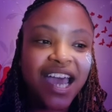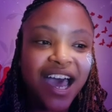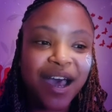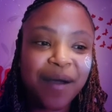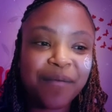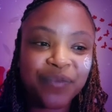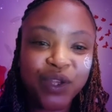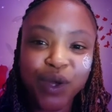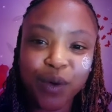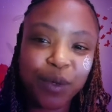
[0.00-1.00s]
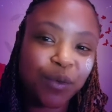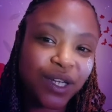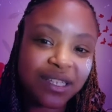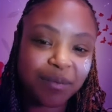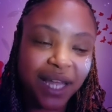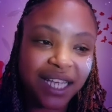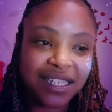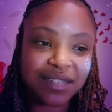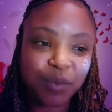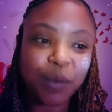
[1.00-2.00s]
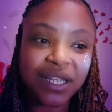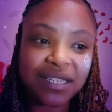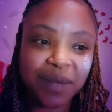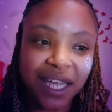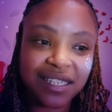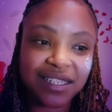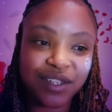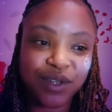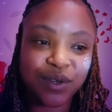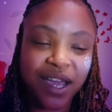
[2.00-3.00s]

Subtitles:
we want to bless you.